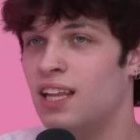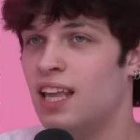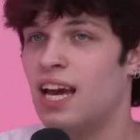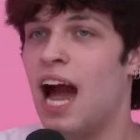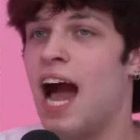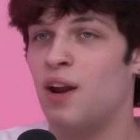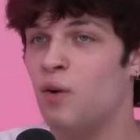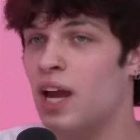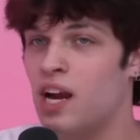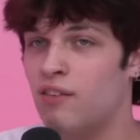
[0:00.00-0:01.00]
like I
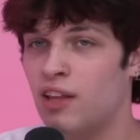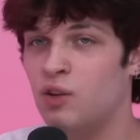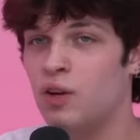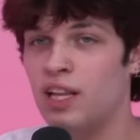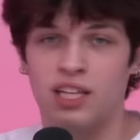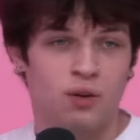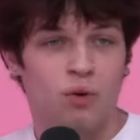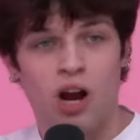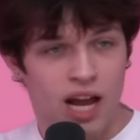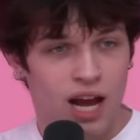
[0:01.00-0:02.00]
don't care if they do it at like the
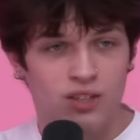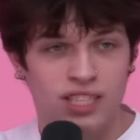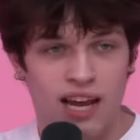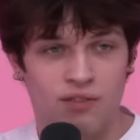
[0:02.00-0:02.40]
wrong house and I